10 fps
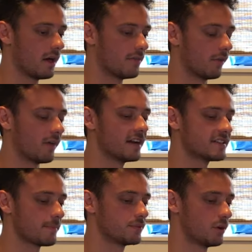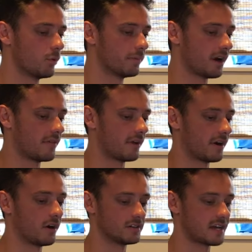the latest episode will be on there
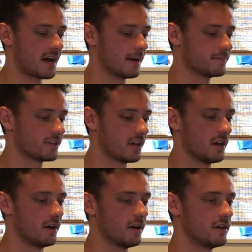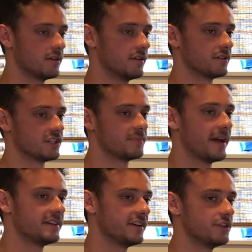at all times. There's a
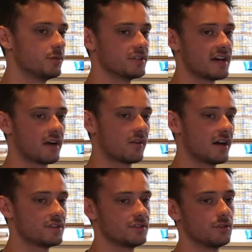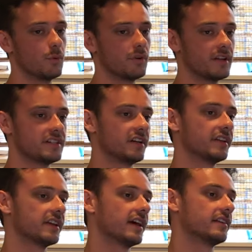space issue with SoundCloud, so you won't necessarily
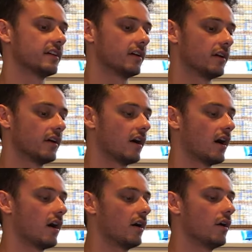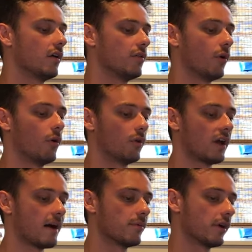get the whole
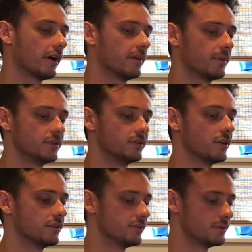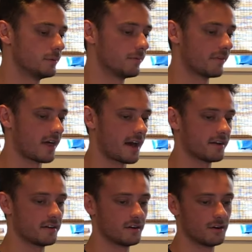library, but you can go to YouTube for
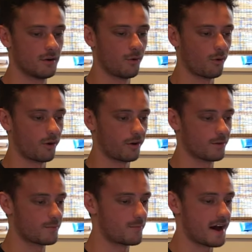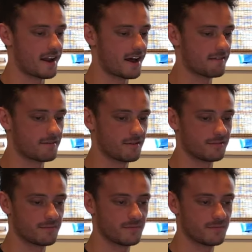that or buy an iPhone.